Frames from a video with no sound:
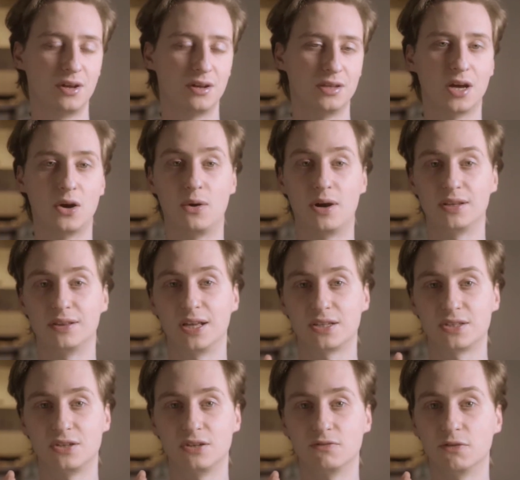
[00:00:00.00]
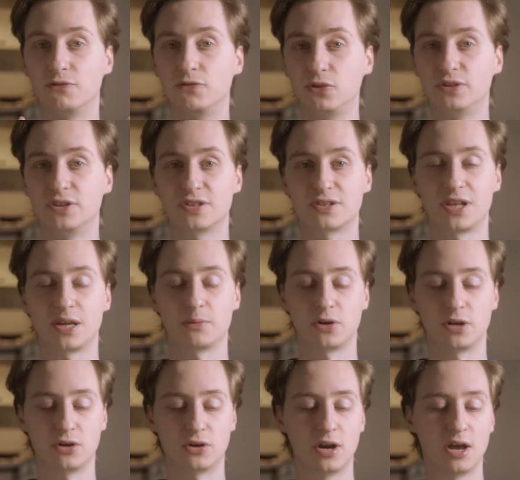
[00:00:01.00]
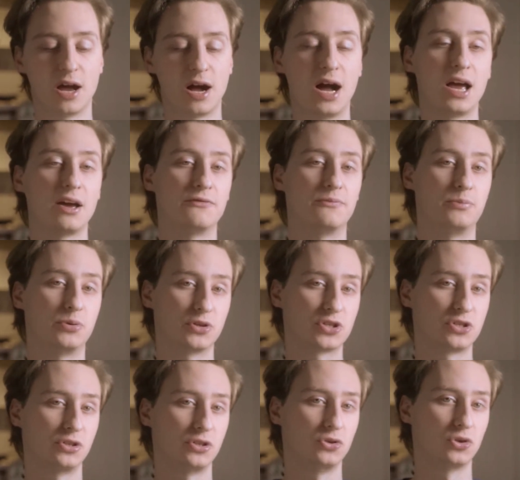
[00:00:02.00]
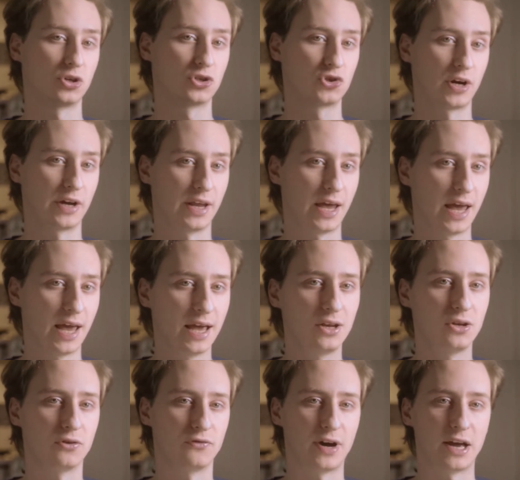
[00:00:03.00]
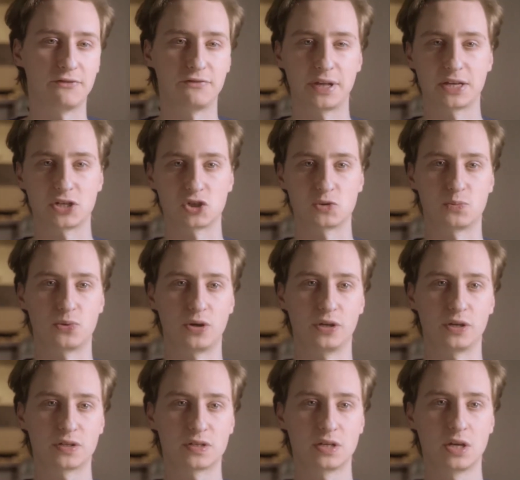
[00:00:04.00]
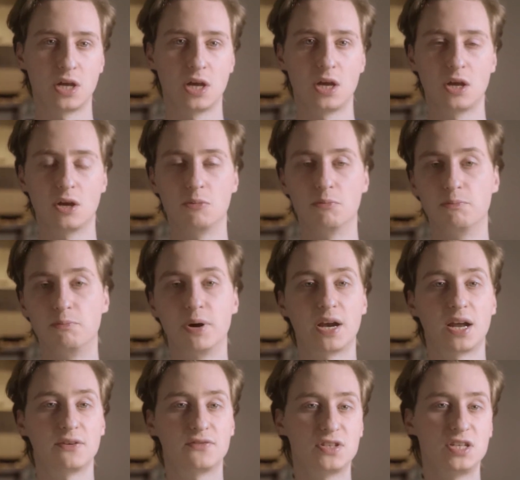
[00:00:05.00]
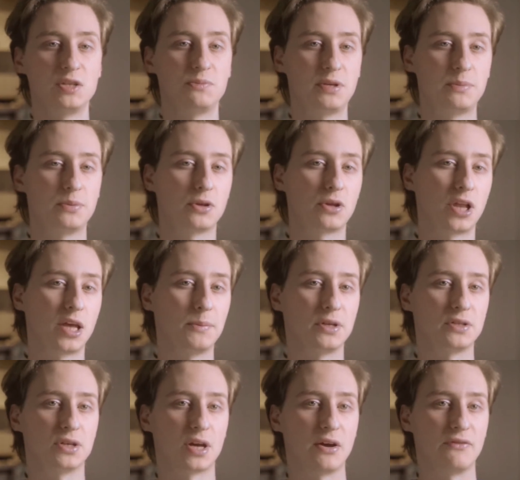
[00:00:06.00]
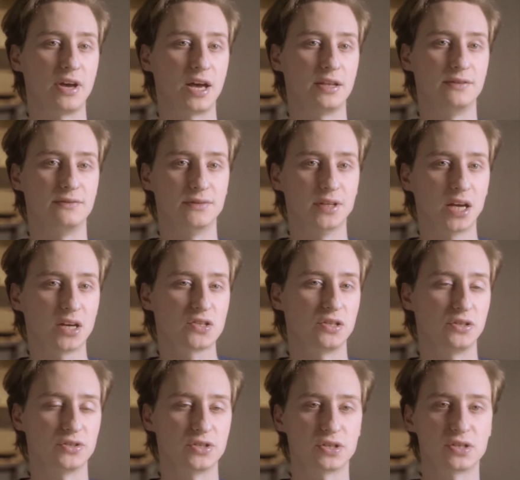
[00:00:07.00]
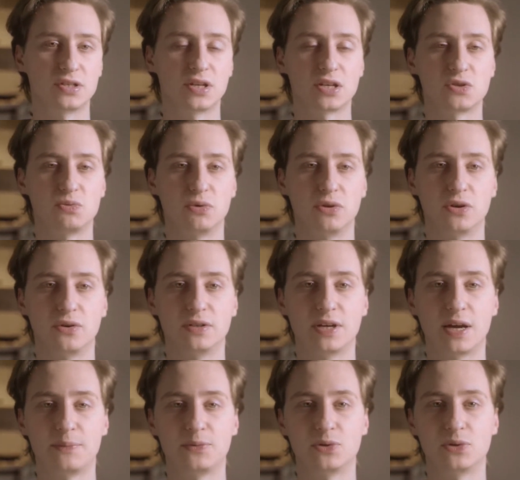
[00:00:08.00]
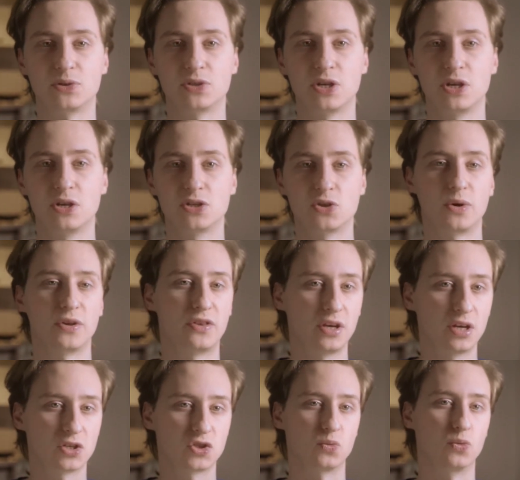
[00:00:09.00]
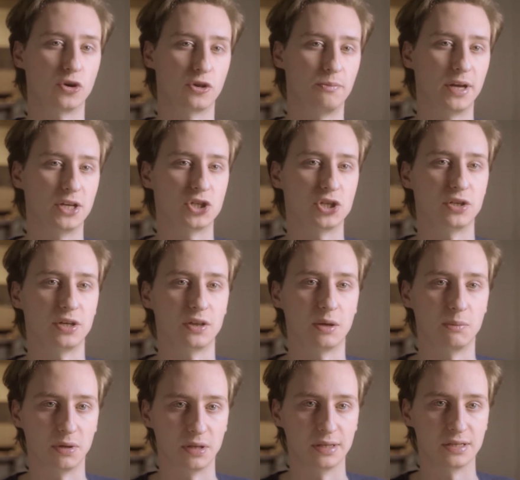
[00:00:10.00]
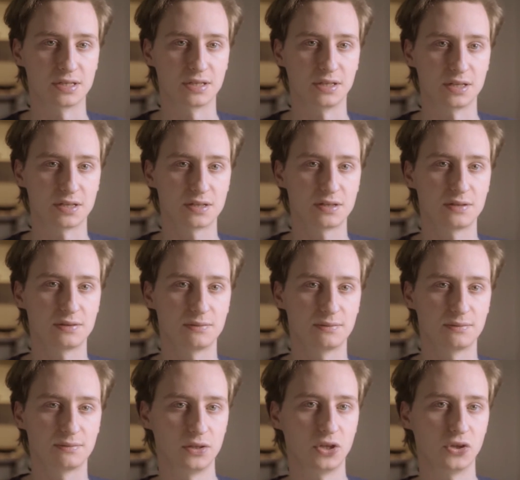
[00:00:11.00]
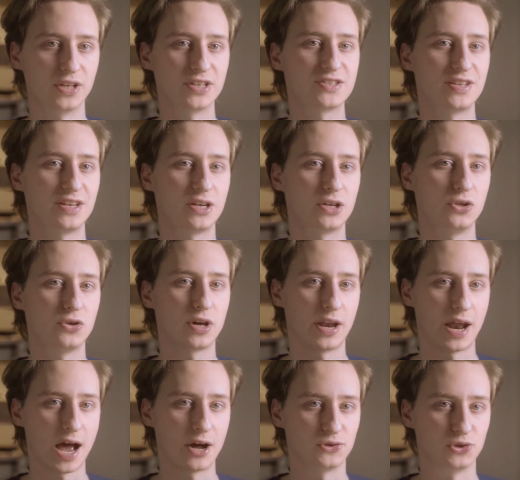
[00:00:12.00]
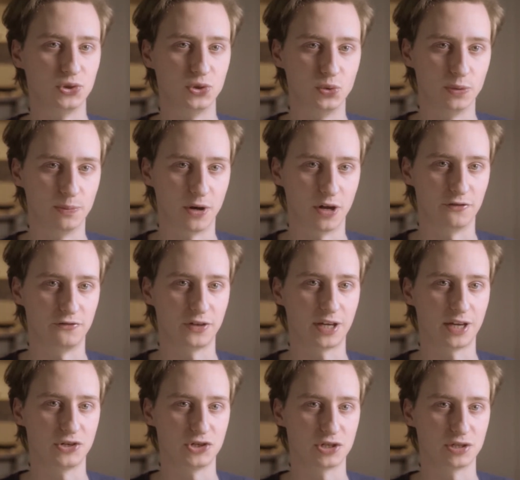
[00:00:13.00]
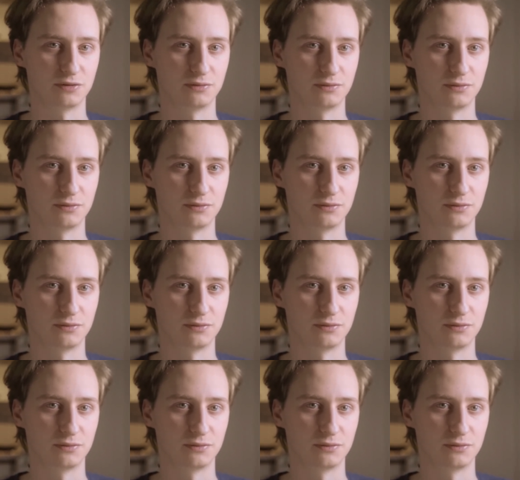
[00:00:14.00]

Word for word: Now, I'd like to give a full disclaimer here. I have personally not tried any of iFlash's products, but I've seen people claiming to have had excellent success with their adapters, so I think it's worth mentioning them in this list. Now let's take a look at how to do the modification.